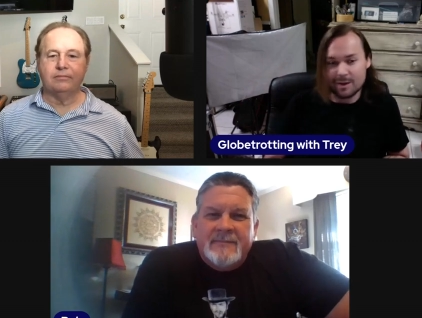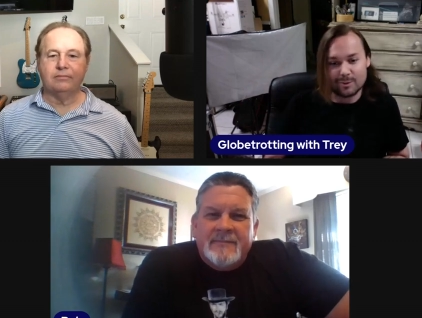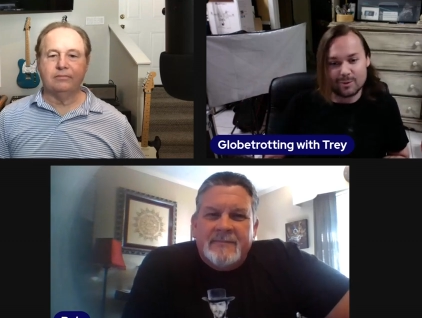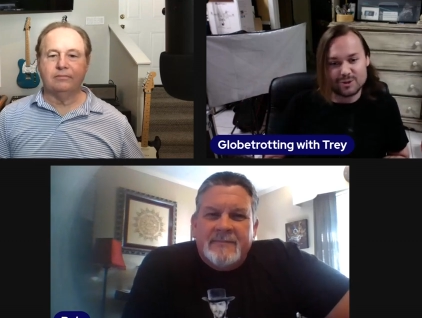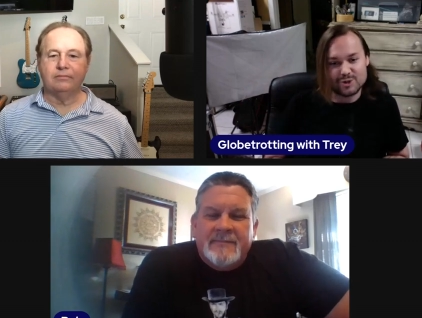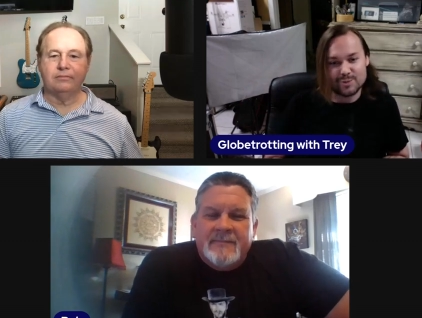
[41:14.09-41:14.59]
Speaker 1: and
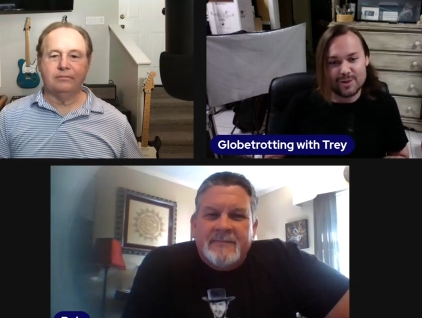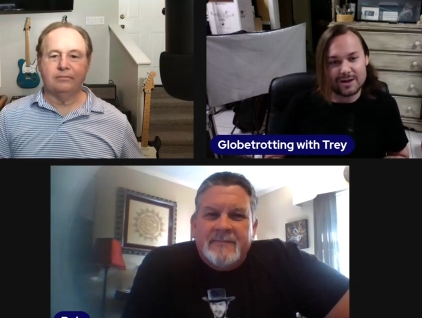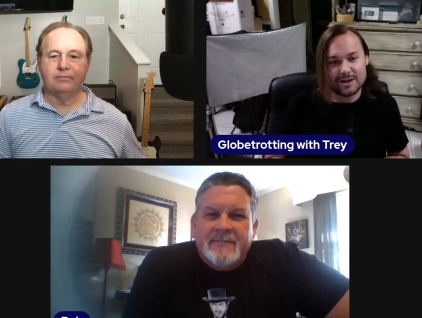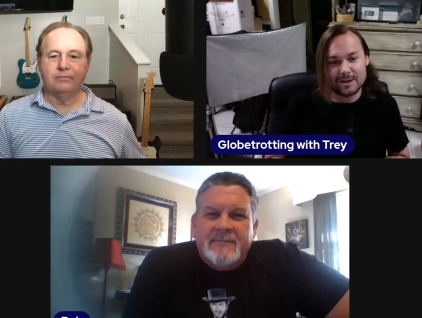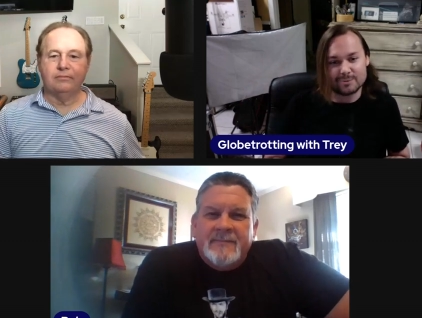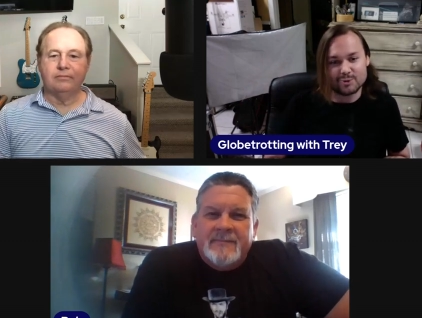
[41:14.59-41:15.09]
Richard Petty
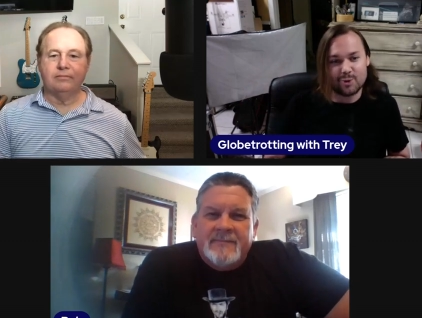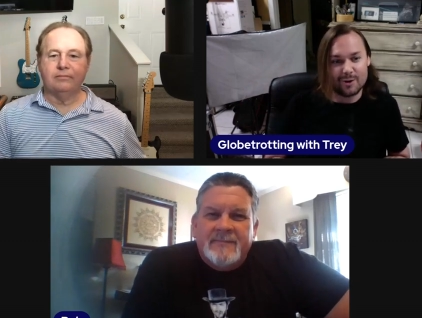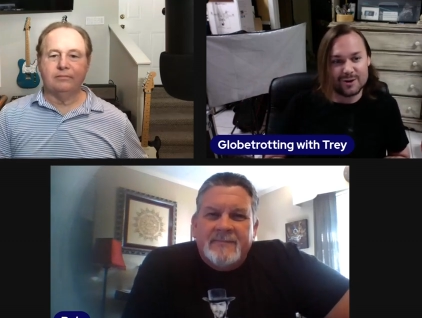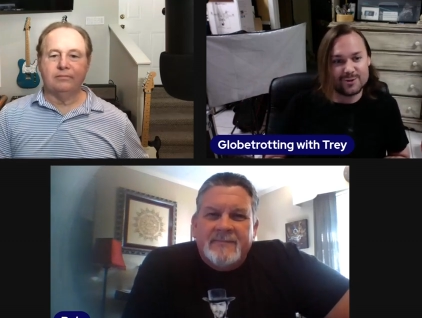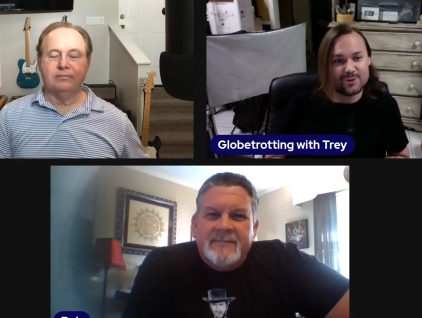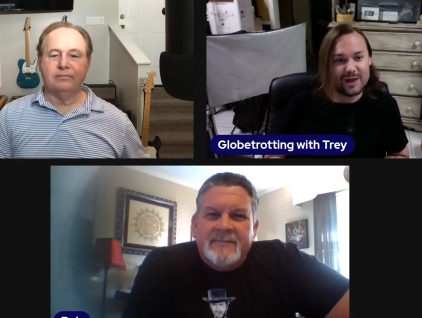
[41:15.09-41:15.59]
comes
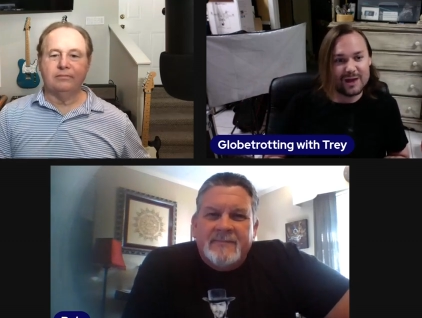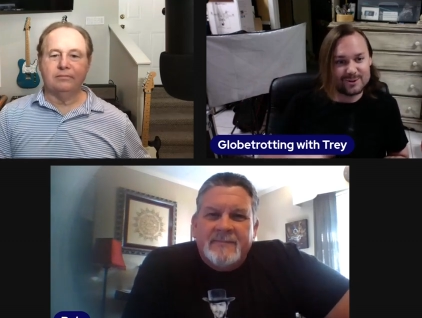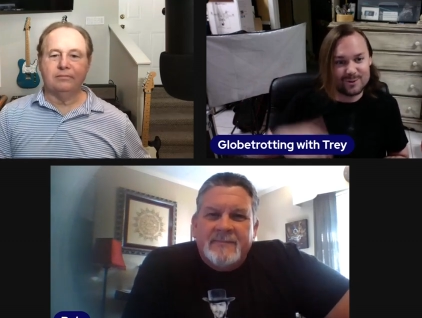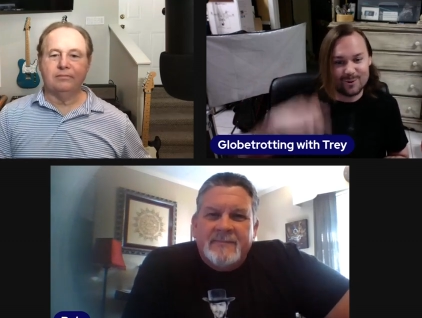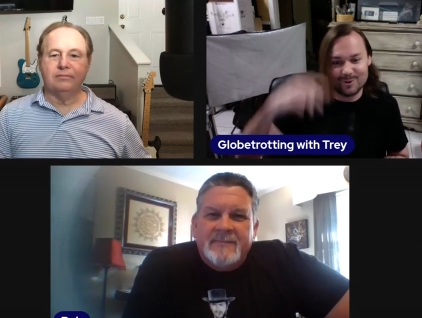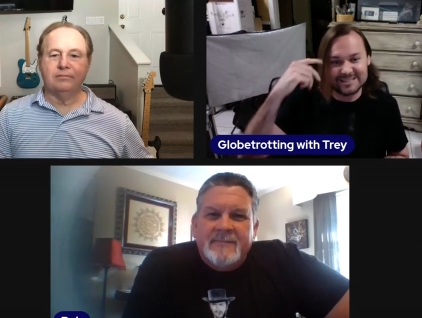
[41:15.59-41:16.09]
walking through that
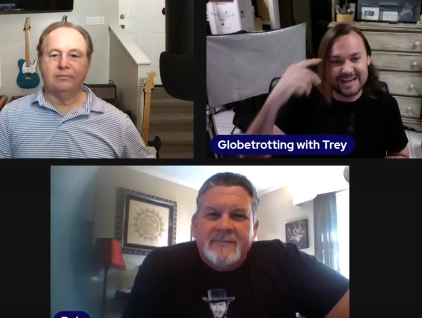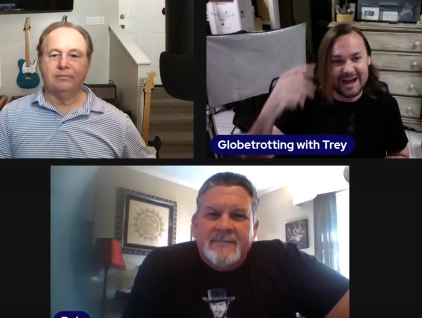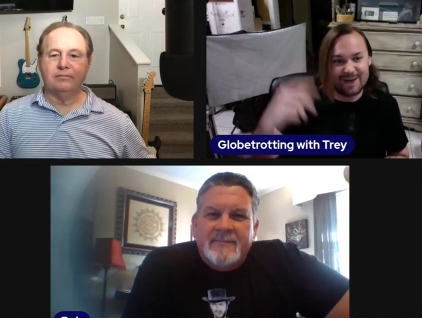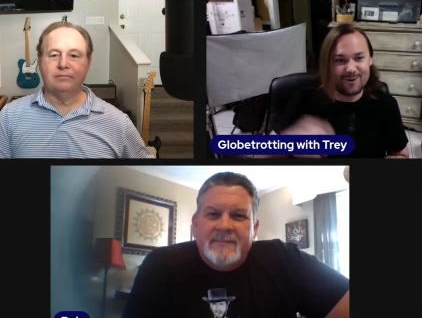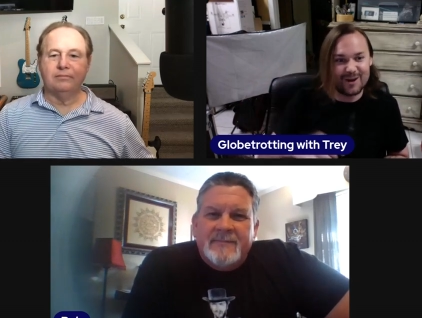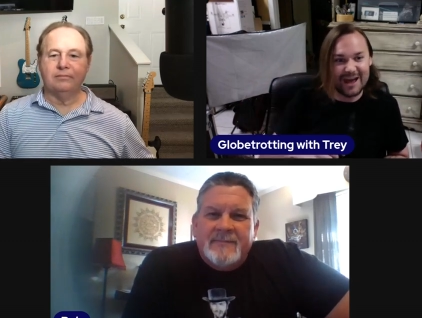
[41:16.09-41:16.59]
door in his
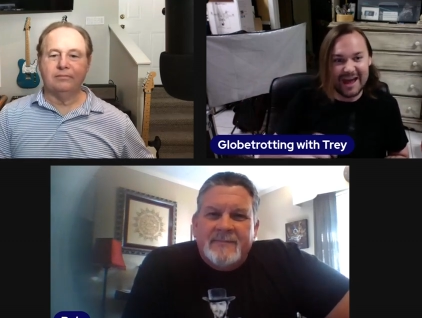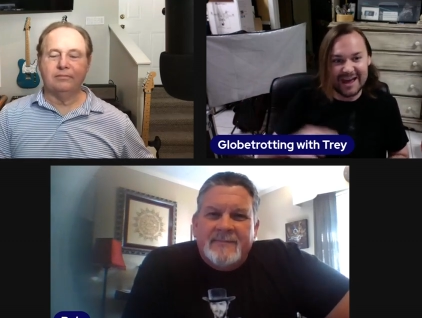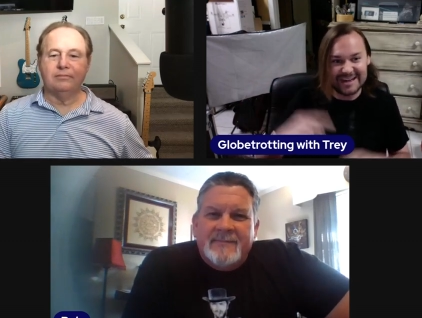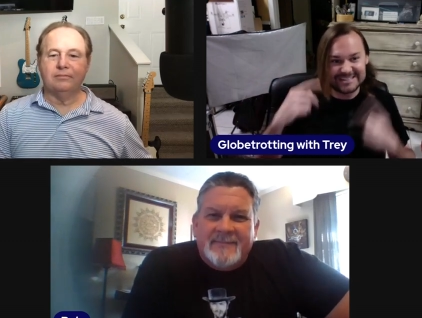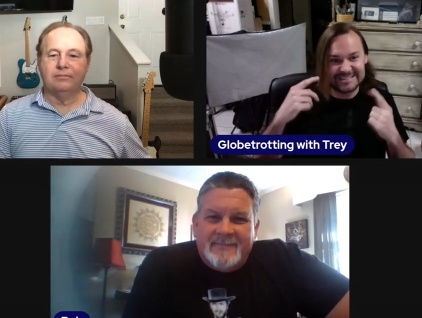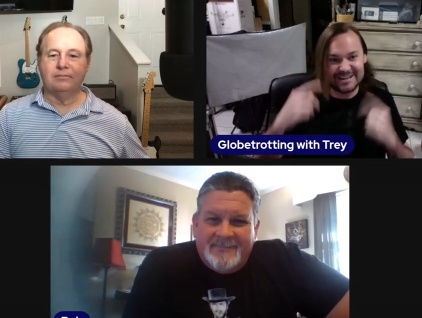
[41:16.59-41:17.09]
cowboy hat
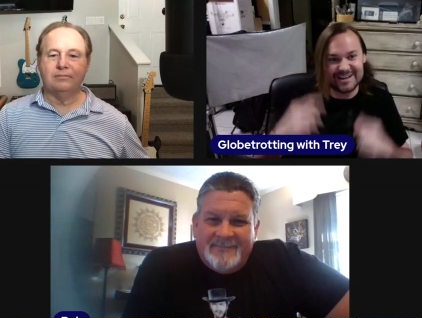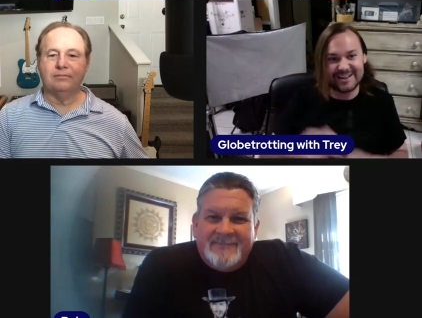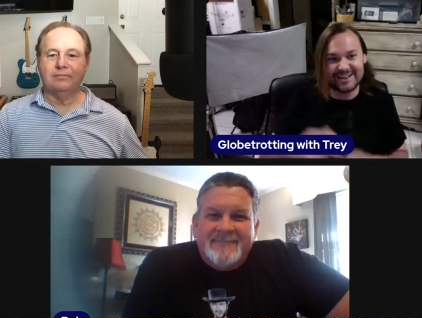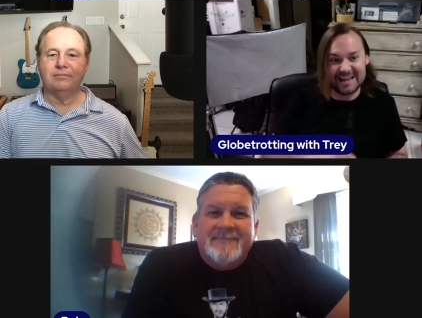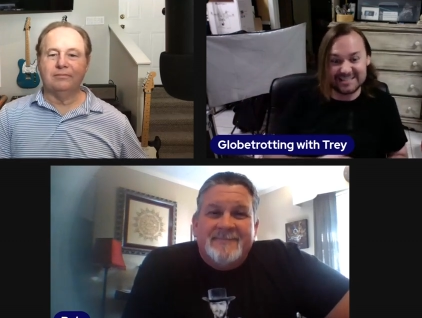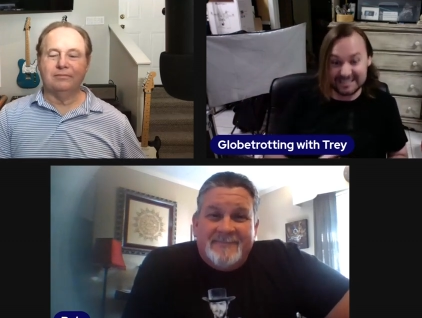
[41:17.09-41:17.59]
and his
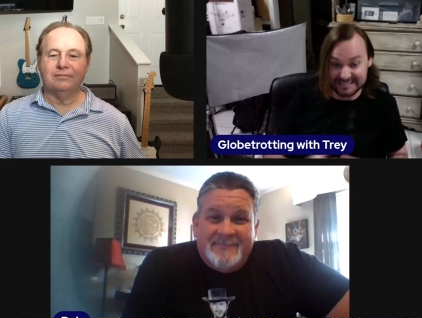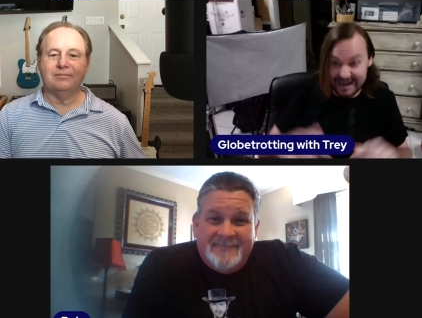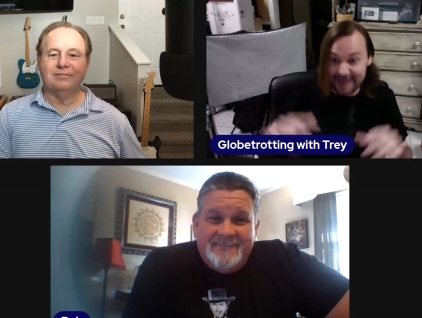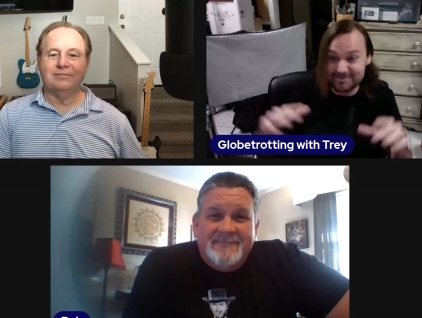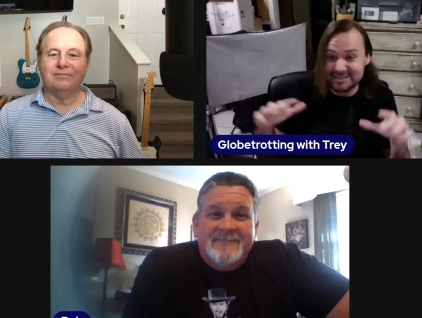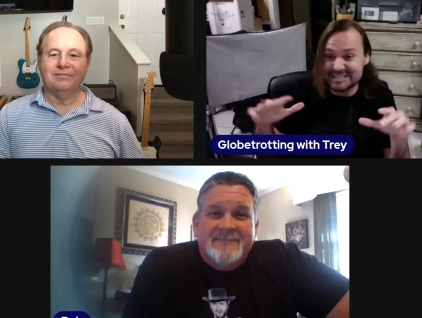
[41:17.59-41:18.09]
sunglasses, and
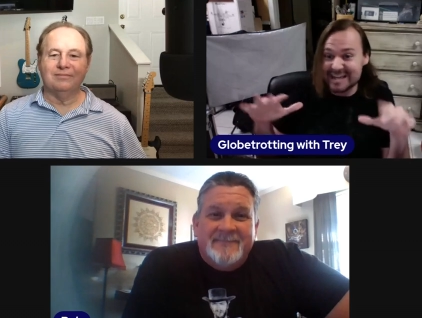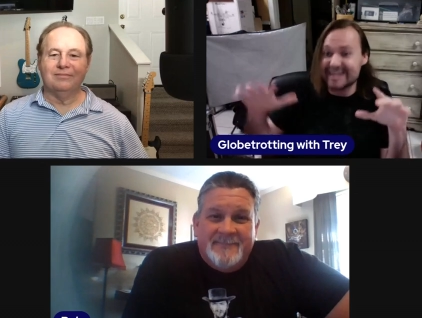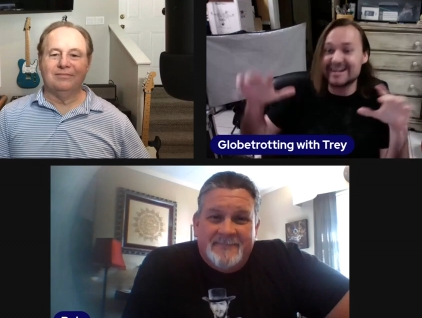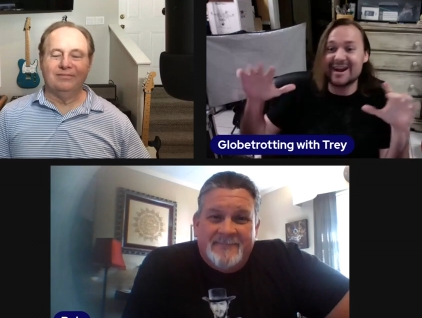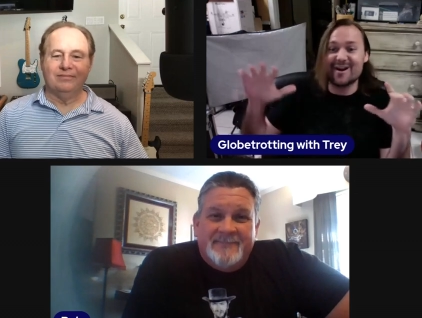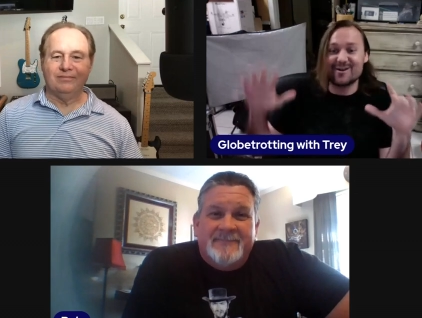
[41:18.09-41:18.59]
I'm
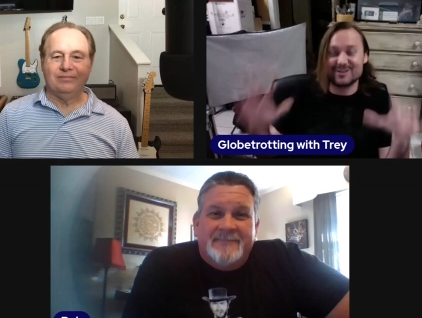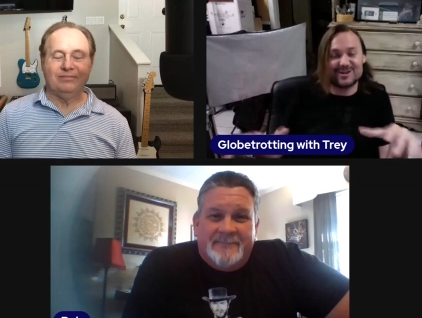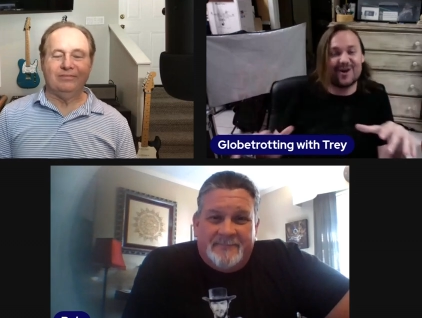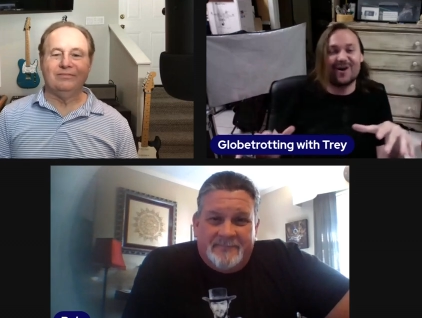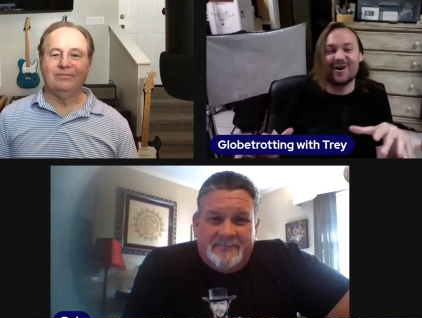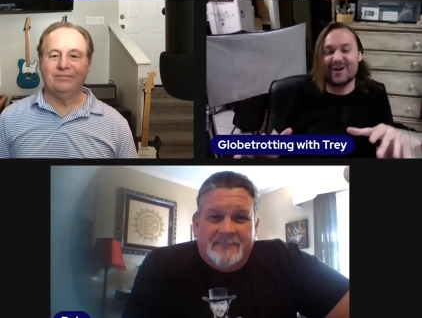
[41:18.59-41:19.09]
standing there in his
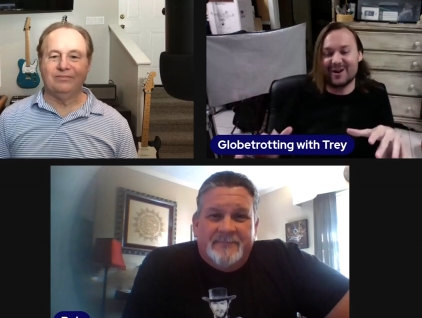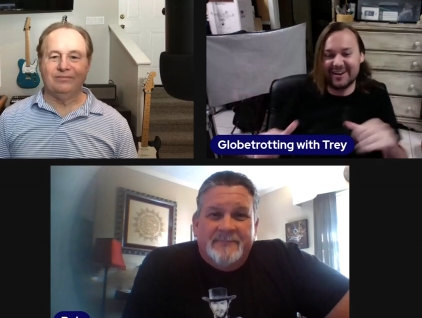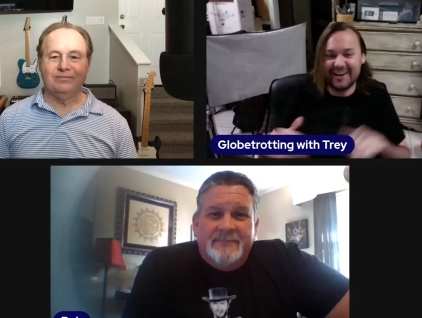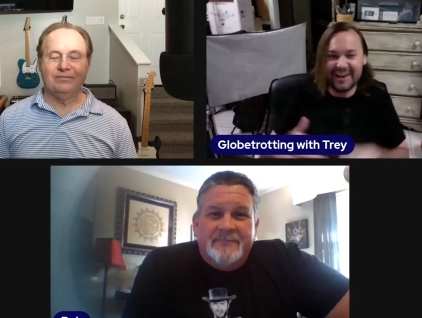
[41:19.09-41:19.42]
car,